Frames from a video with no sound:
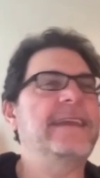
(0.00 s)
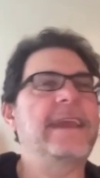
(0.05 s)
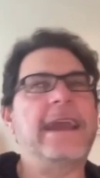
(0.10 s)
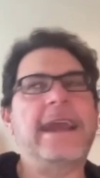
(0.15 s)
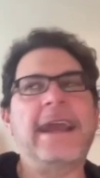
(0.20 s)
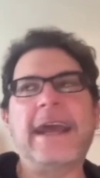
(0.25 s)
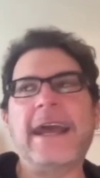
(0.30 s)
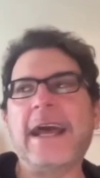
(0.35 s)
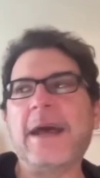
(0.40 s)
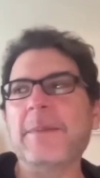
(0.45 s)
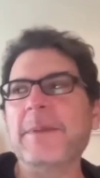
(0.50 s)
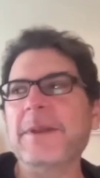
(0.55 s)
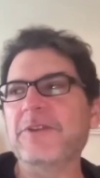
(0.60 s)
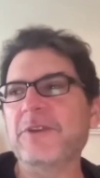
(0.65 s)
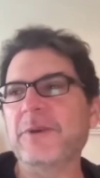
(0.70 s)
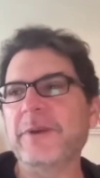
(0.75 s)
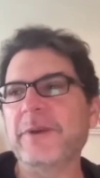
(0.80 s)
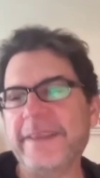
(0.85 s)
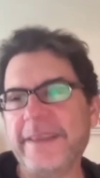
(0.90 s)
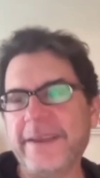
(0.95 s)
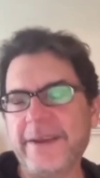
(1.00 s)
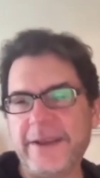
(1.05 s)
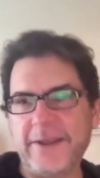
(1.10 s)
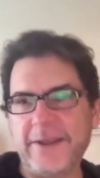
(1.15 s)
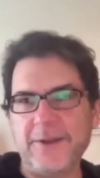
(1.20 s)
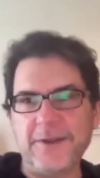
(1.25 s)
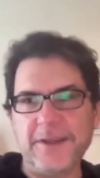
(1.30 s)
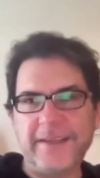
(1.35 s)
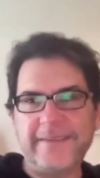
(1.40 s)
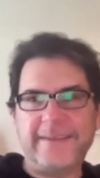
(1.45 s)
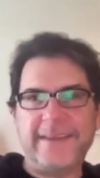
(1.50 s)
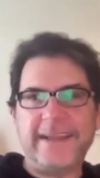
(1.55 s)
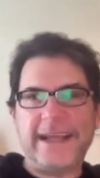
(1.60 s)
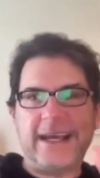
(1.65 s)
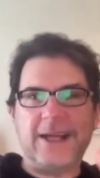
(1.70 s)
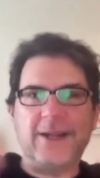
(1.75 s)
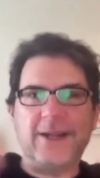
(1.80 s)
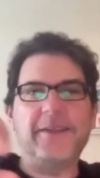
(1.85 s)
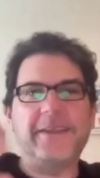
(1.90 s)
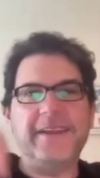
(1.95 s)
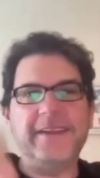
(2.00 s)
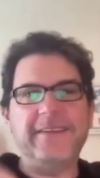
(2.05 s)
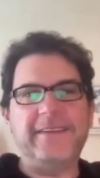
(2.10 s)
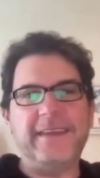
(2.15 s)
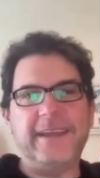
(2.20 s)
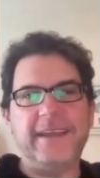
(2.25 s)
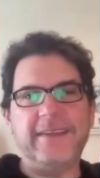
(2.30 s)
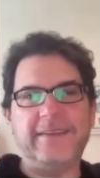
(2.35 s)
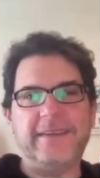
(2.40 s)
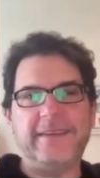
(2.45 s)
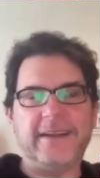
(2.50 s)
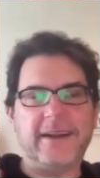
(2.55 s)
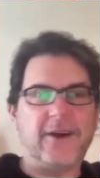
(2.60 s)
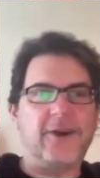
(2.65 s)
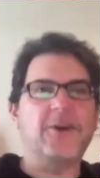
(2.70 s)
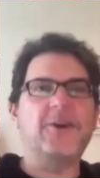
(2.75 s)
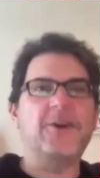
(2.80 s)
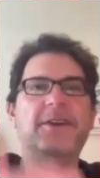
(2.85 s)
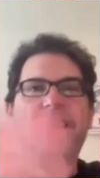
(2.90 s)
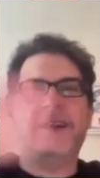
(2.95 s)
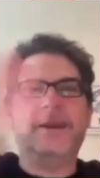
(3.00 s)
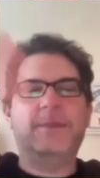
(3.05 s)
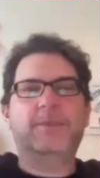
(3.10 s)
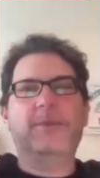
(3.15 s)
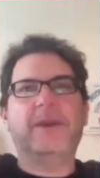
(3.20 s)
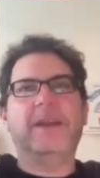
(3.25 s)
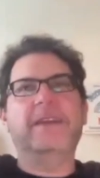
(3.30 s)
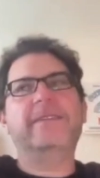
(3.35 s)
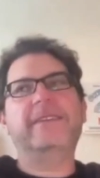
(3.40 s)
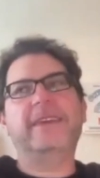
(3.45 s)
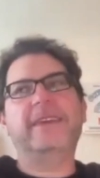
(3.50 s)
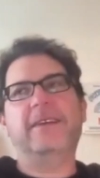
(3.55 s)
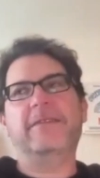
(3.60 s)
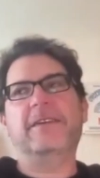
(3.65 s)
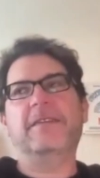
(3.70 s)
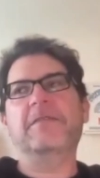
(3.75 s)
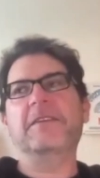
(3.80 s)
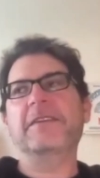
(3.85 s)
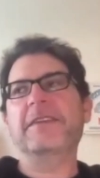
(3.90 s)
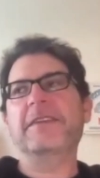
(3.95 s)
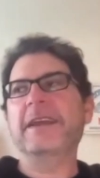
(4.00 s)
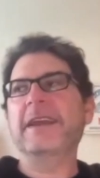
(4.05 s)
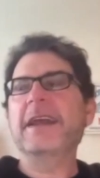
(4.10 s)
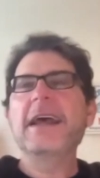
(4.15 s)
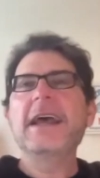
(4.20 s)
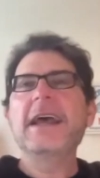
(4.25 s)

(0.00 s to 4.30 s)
scam. And so he, they're listing out all these things that aren't embracing of everything.